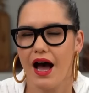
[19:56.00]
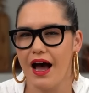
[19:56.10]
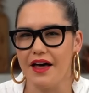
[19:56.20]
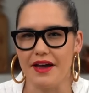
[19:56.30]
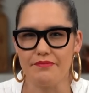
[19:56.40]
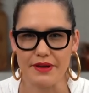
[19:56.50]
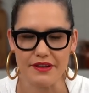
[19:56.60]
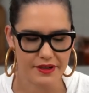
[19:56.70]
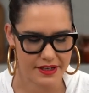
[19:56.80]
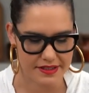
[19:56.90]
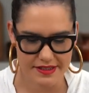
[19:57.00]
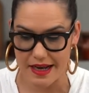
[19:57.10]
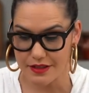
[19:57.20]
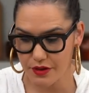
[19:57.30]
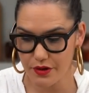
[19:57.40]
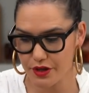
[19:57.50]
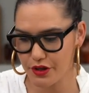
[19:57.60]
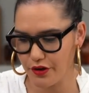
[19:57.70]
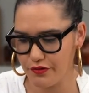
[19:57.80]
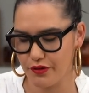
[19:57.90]
uh, that beefiness, that's what I wanna
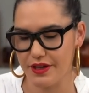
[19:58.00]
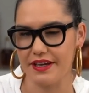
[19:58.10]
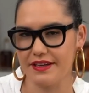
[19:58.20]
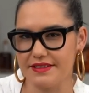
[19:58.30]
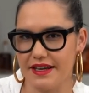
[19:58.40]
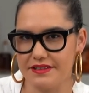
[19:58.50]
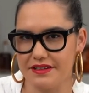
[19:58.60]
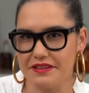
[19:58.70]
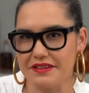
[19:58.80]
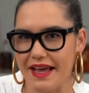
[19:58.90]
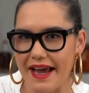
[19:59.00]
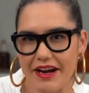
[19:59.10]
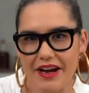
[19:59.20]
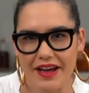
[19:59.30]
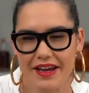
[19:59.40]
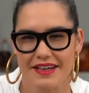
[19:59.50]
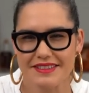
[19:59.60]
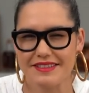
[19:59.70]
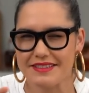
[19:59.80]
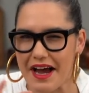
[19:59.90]
go for here because that's gonna layer,
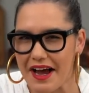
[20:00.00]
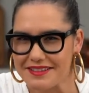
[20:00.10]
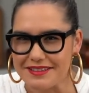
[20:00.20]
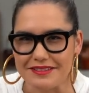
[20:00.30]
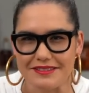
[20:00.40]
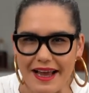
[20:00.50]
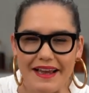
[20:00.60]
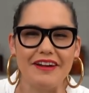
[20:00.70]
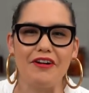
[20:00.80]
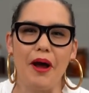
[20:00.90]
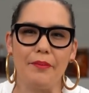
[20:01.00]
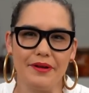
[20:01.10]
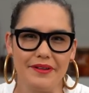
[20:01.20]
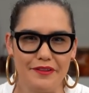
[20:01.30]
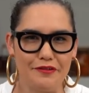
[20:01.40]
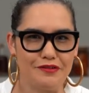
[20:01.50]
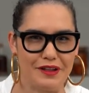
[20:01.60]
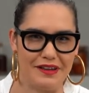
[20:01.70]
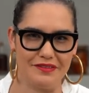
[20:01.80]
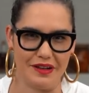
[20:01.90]
start to layer up the
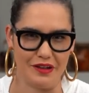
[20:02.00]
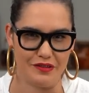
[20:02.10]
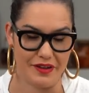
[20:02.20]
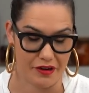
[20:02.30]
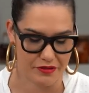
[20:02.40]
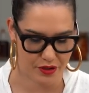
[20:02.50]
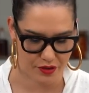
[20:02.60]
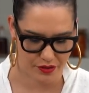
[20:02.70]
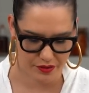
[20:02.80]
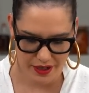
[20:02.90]
flavor of our ragu.